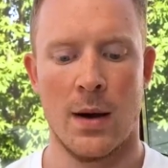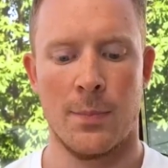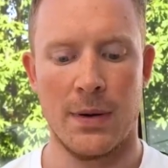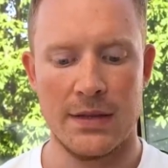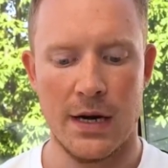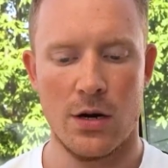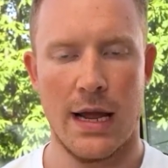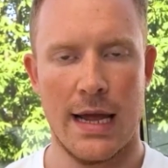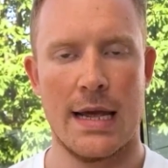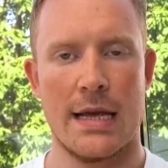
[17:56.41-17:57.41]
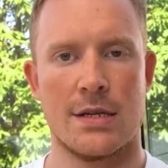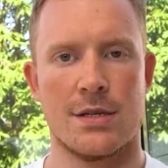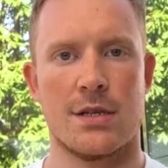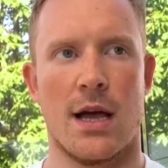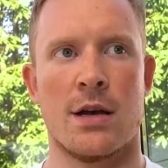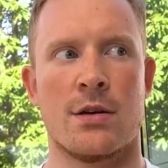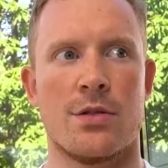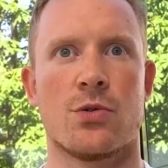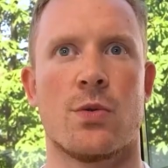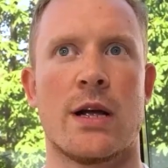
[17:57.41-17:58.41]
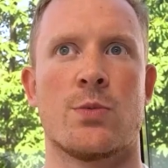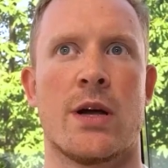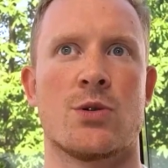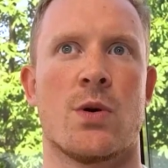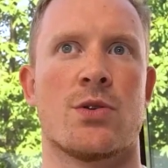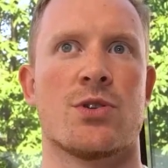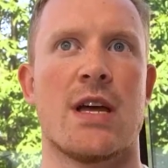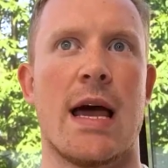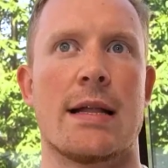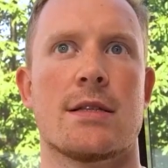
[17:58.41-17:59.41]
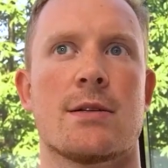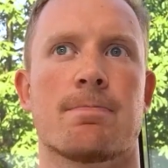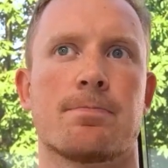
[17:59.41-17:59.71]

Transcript: But there is another great way to understand